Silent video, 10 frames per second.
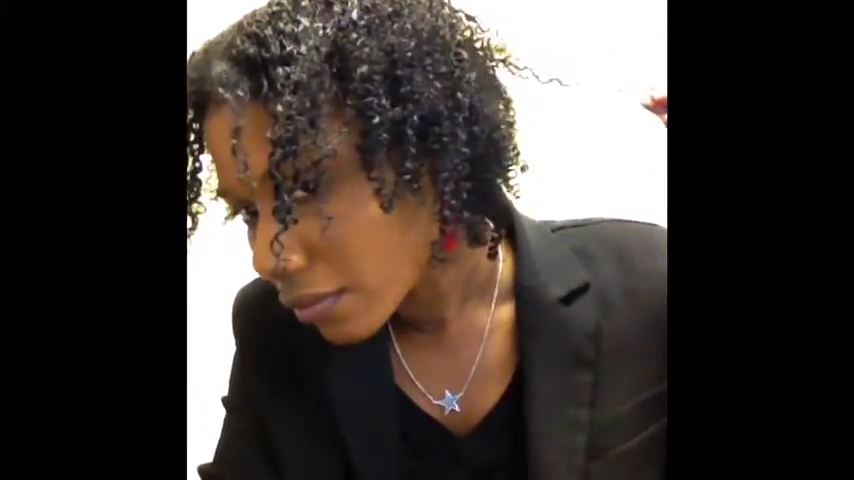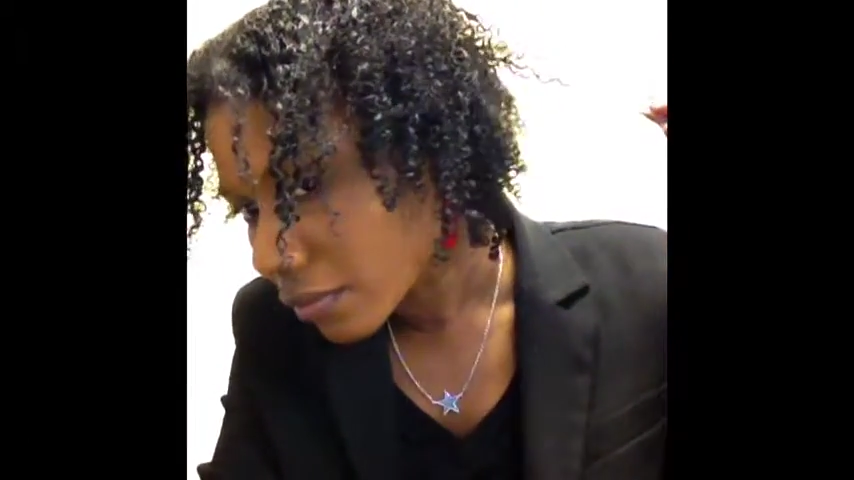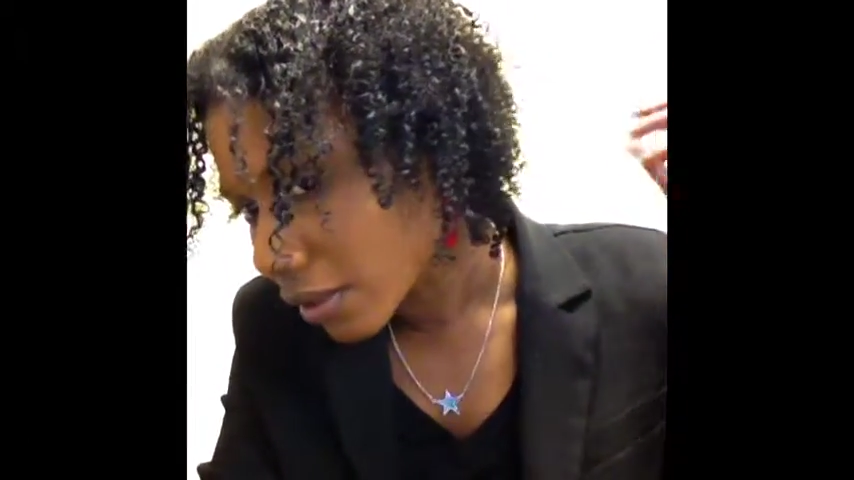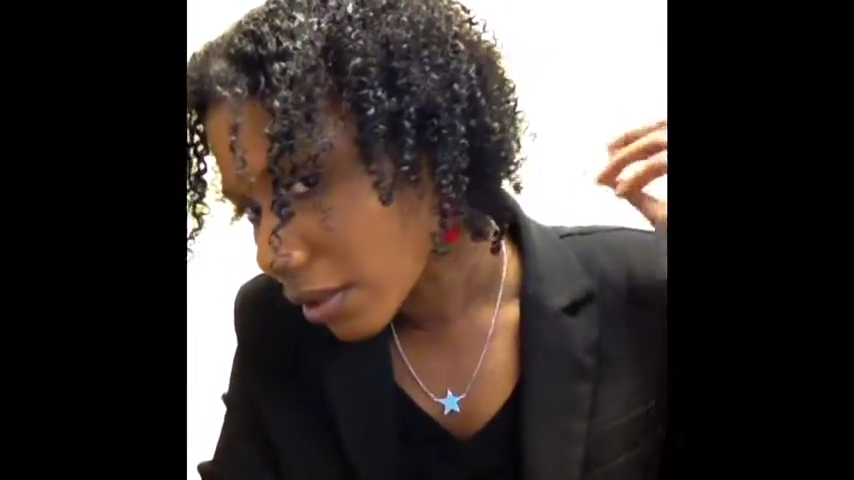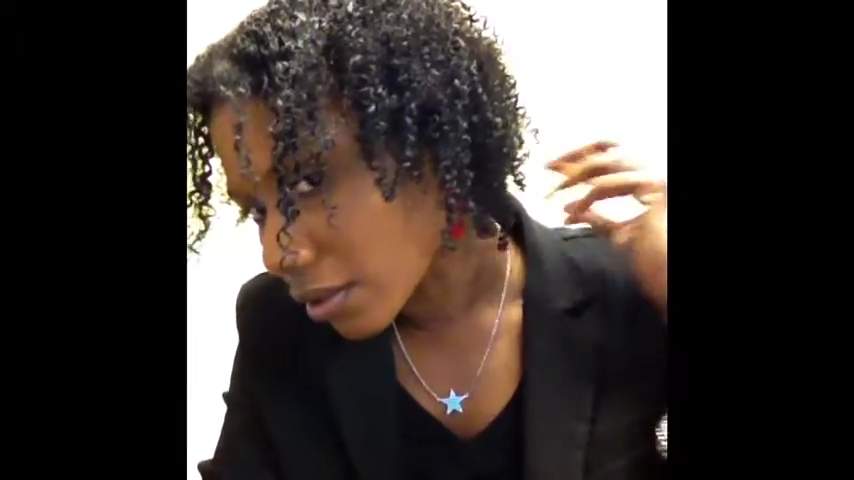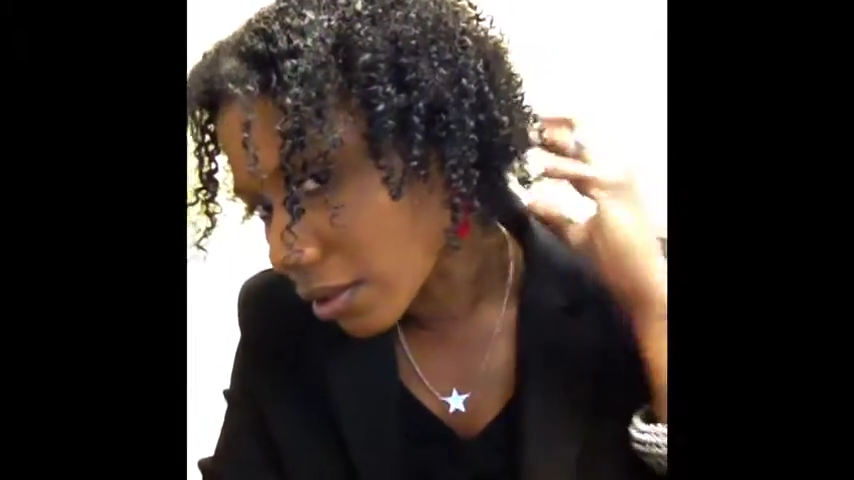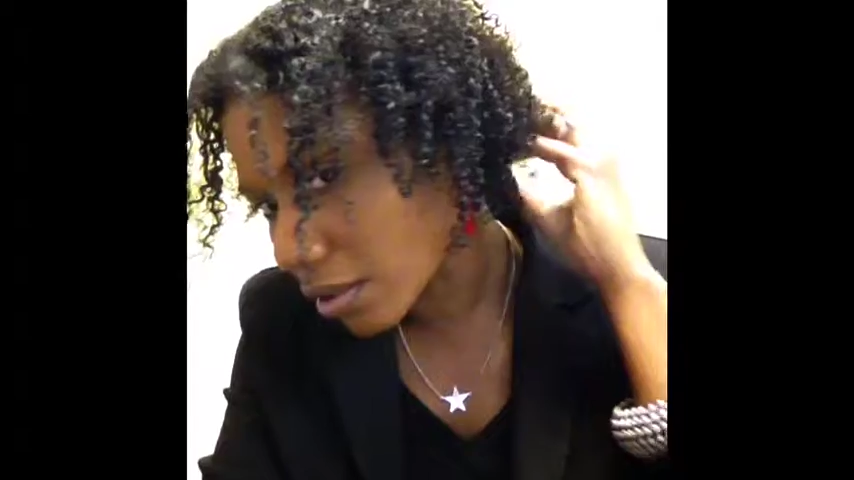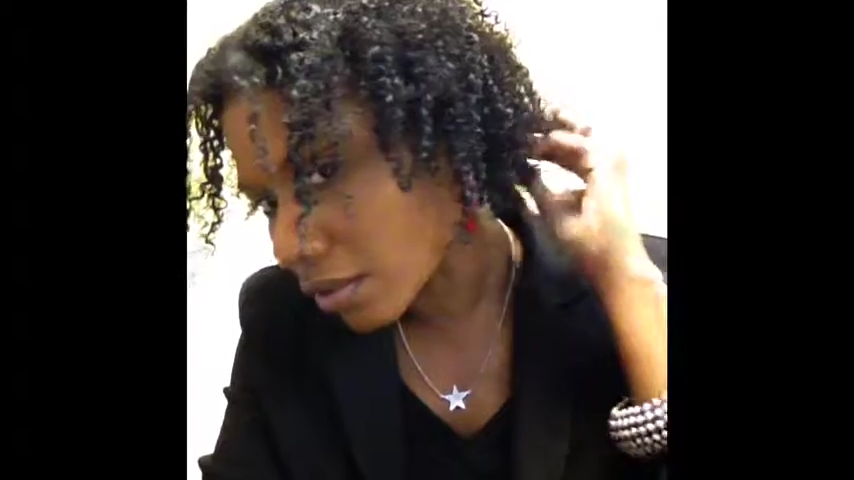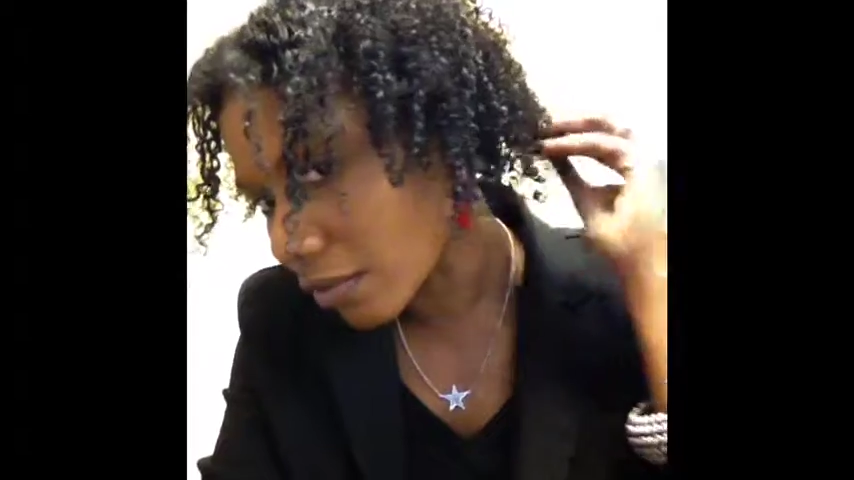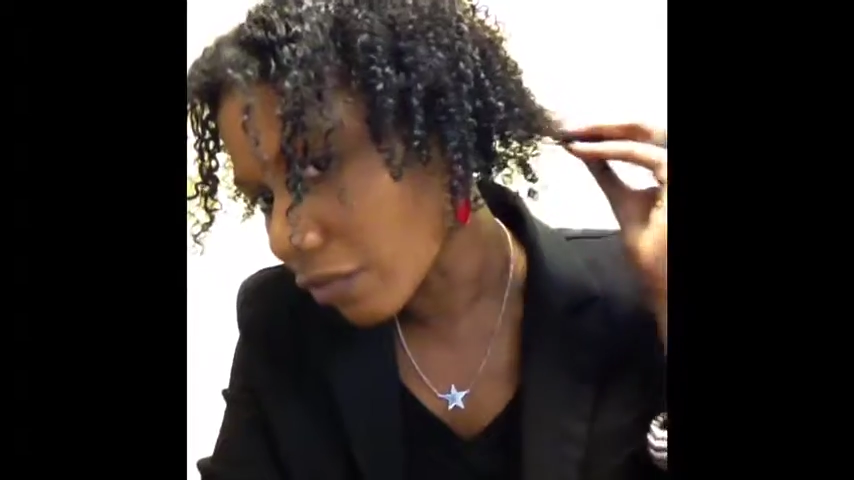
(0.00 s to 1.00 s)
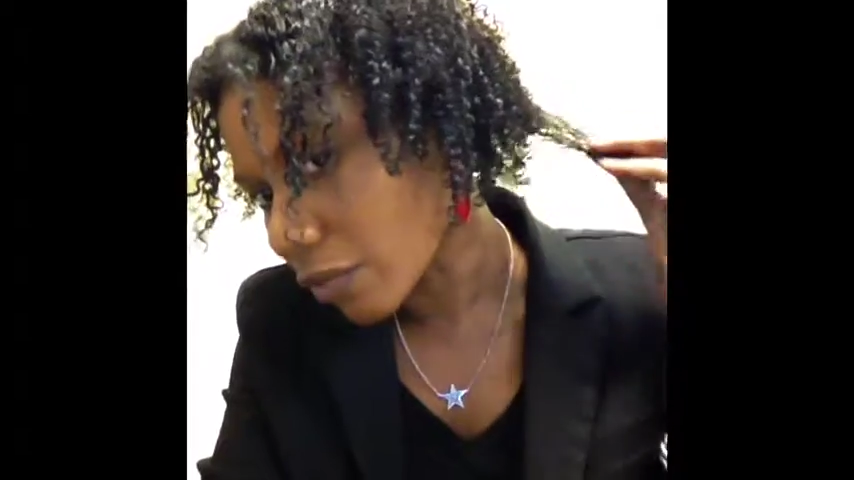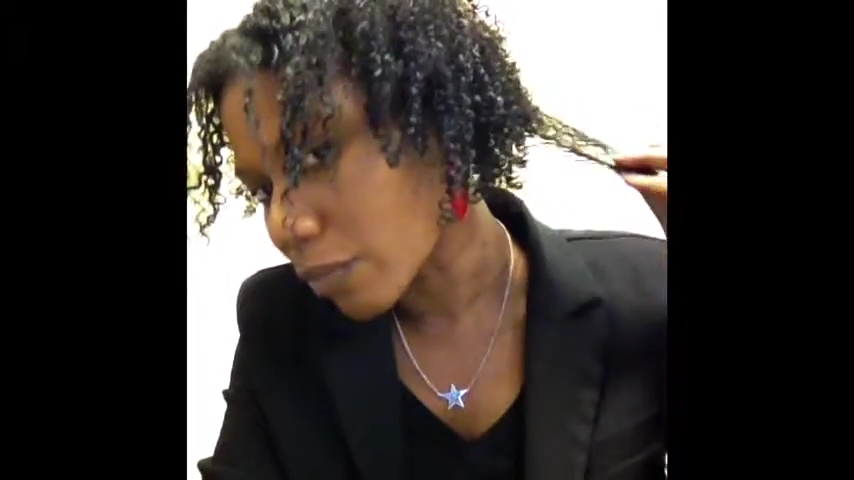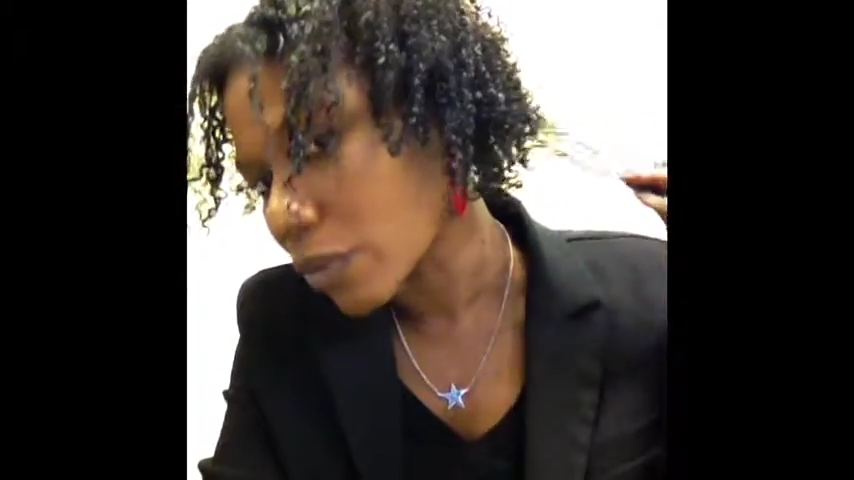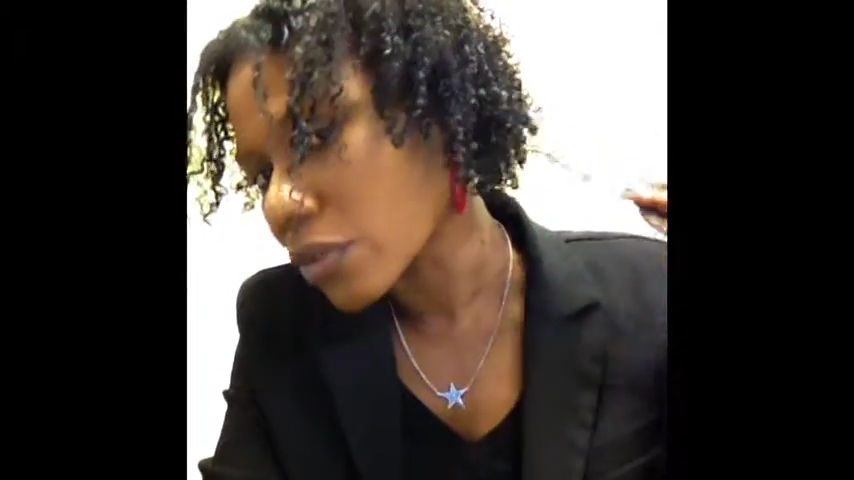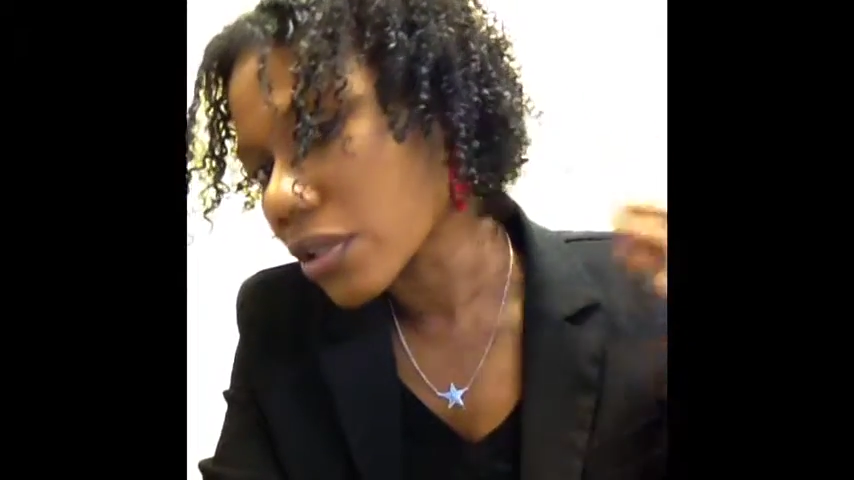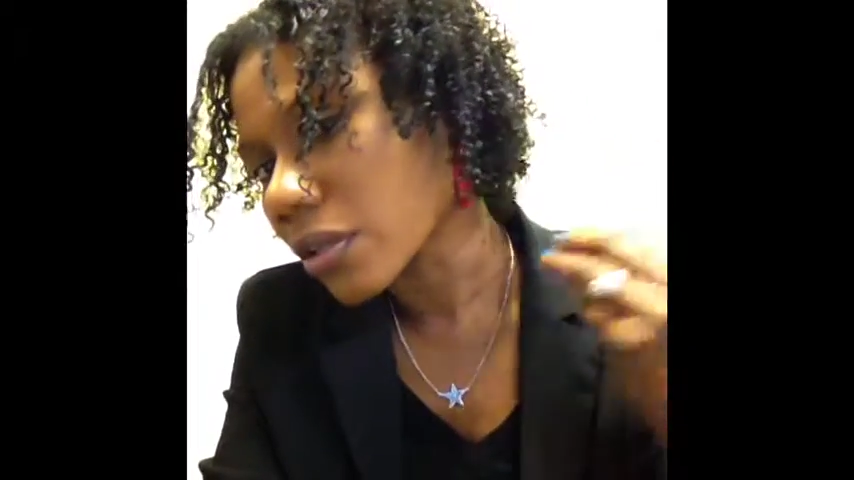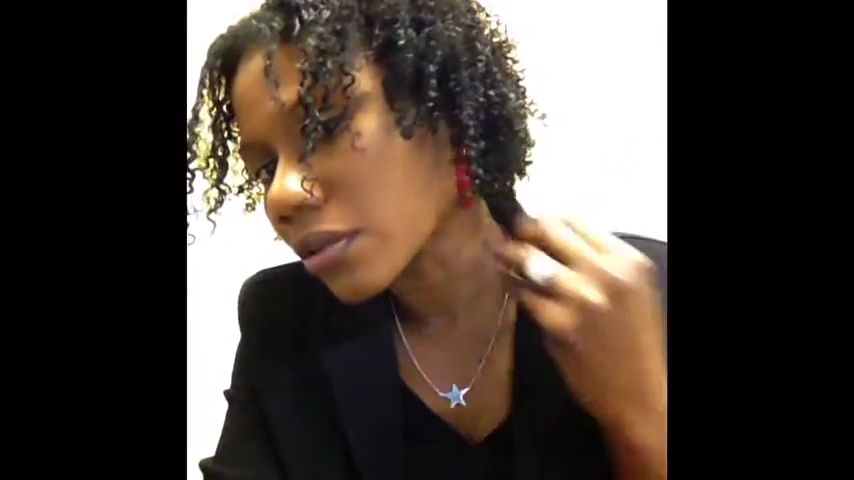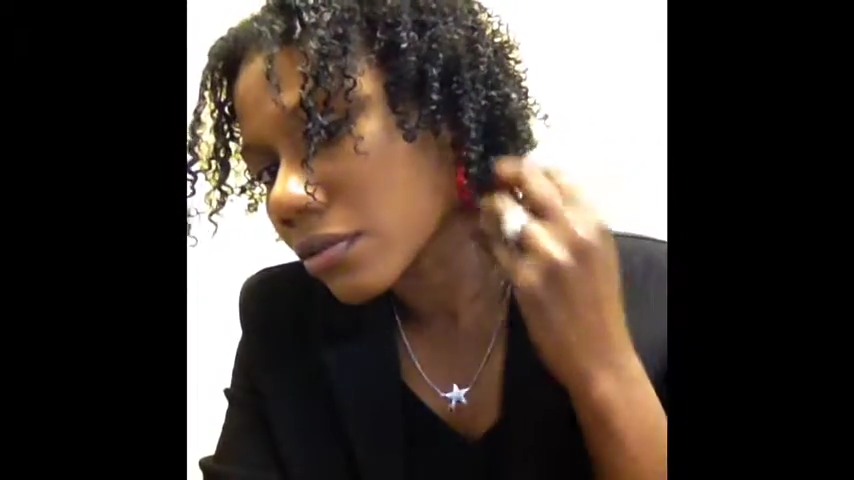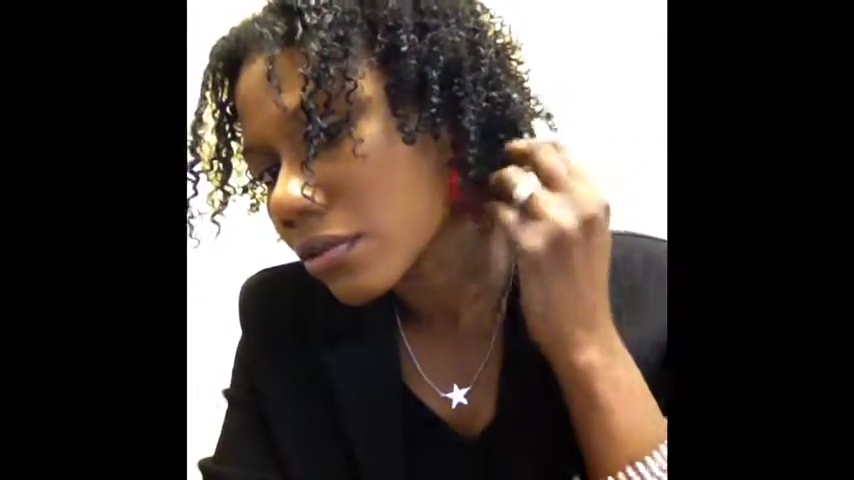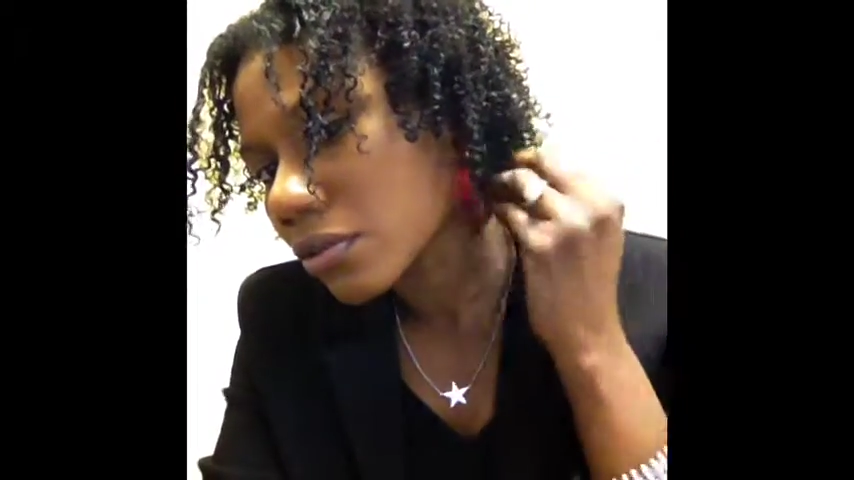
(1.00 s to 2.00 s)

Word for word: right now from using